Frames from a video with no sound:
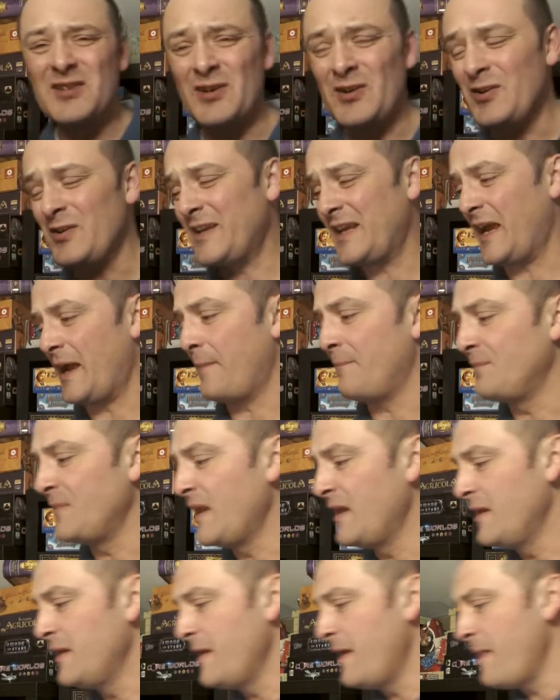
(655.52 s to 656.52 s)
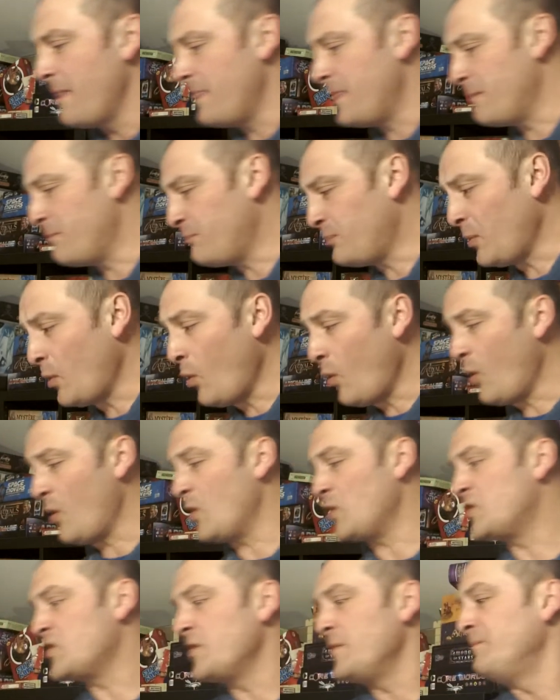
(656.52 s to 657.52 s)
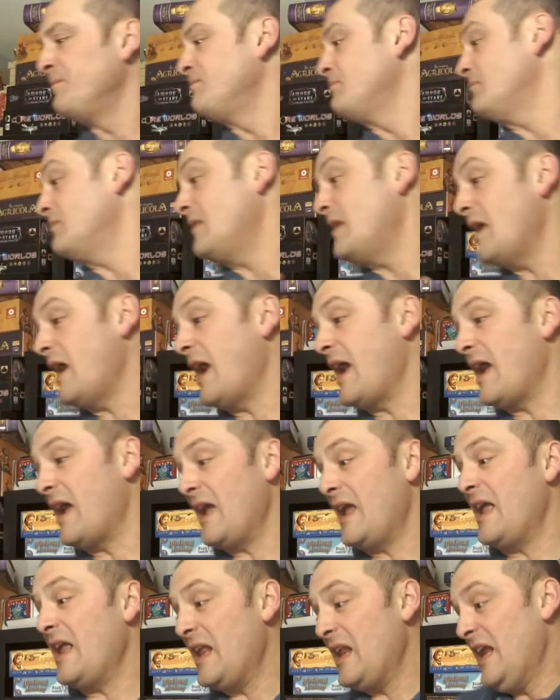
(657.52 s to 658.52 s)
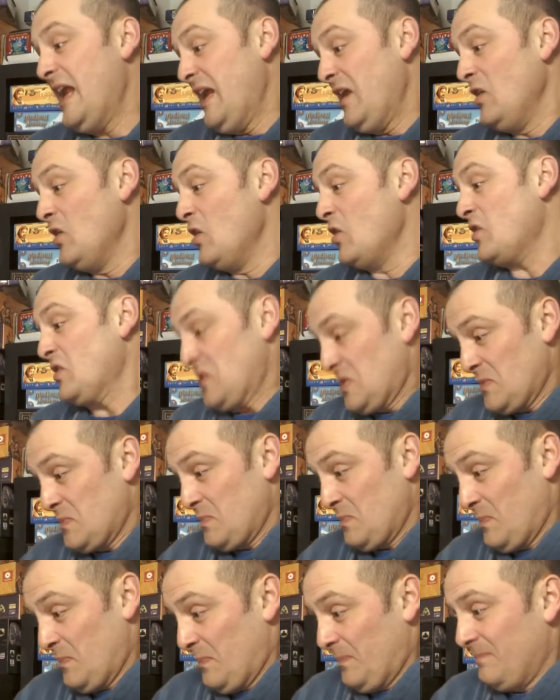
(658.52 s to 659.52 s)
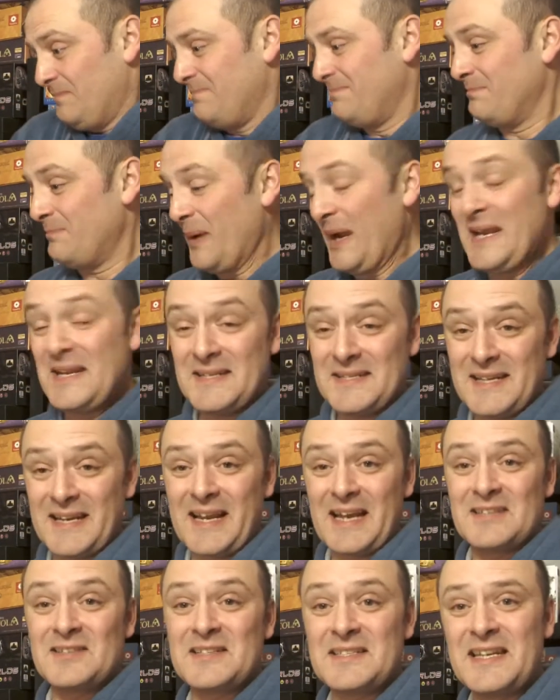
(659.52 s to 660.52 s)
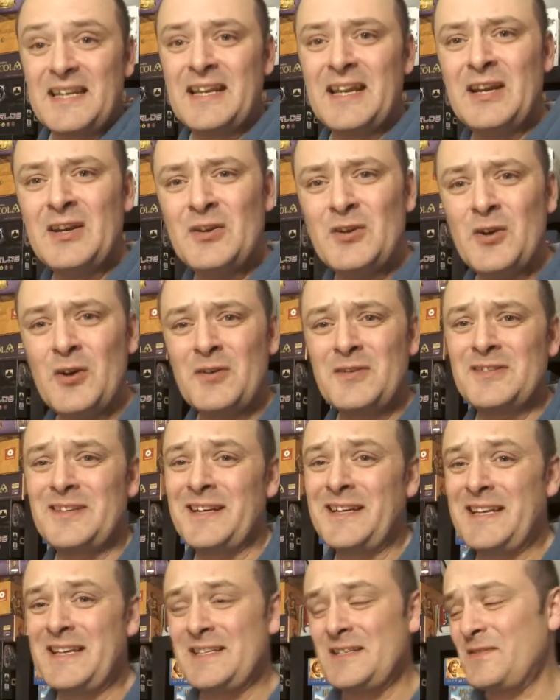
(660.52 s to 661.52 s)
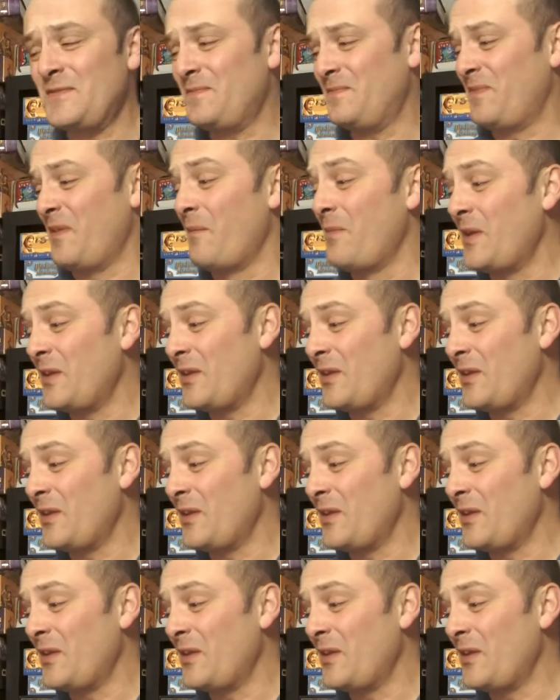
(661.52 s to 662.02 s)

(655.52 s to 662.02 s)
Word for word: look at. The board, it looks basic. As I said, it looks like it's from the